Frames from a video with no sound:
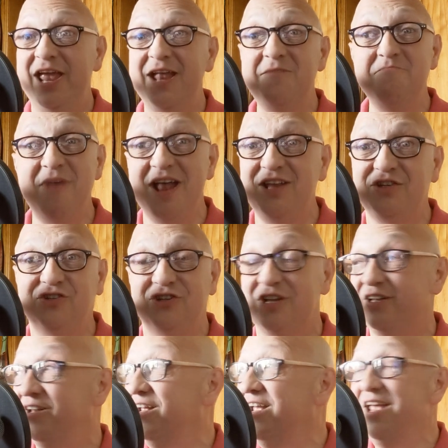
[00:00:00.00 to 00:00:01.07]
in
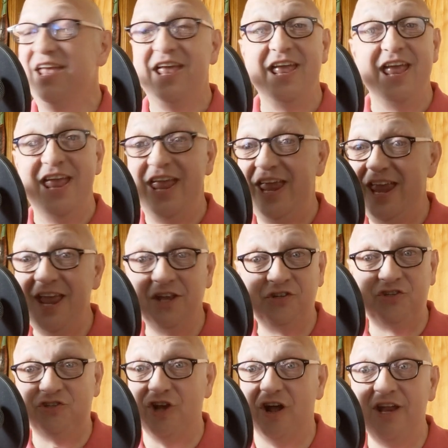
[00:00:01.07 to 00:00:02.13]
medicine. He has
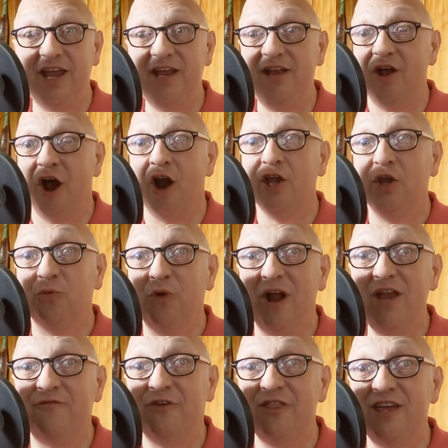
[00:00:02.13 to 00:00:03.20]
studied, are you
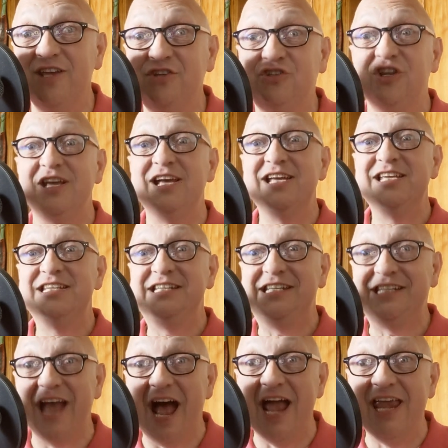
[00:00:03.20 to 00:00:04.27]
ready for this?
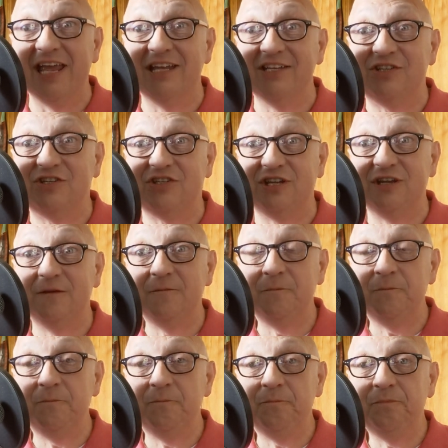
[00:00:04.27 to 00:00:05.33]
Science.
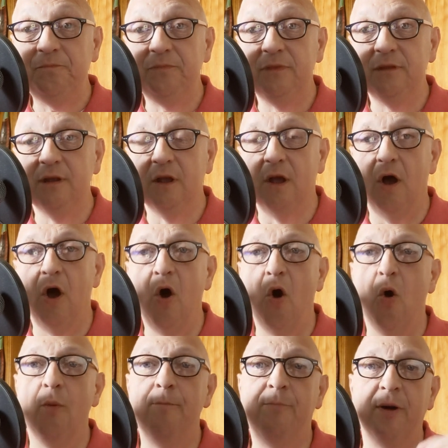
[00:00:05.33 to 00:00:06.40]

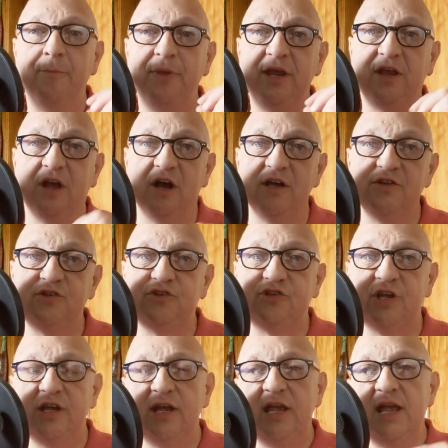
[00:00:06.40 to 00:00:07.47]
Oh, but
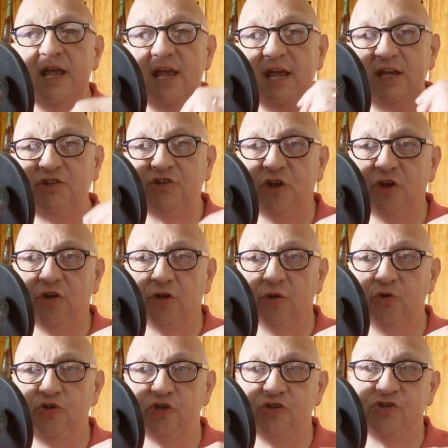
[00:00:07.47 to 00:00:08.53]
because his
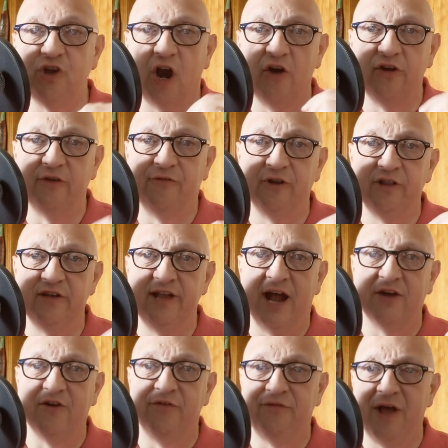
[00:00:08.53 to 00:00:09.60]
conclusions are different than
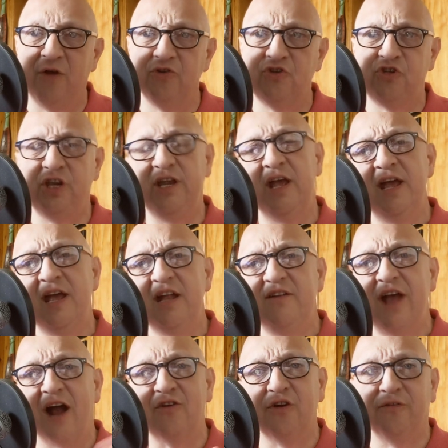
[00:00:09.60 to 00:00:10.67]
Dr. Fauci,
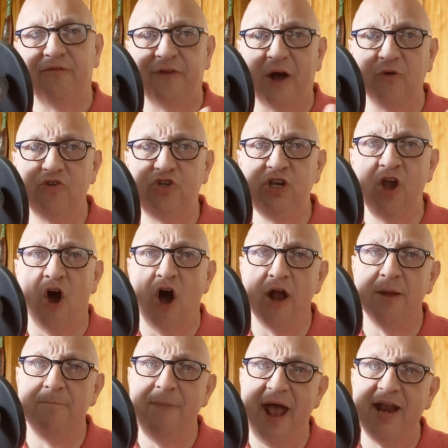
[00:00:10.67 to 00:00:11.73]
Dr. Fauci
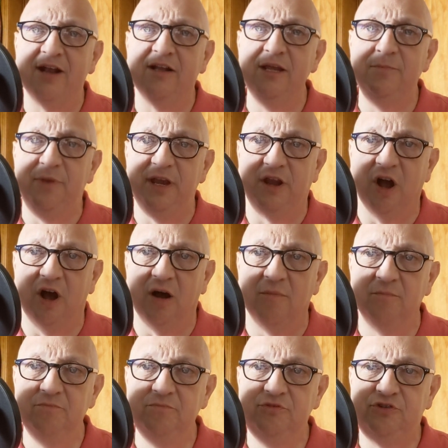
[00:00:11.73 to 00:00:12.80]
automatically
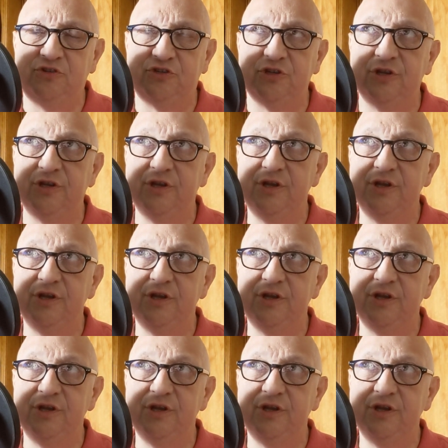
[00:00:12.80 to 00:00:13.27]
becomes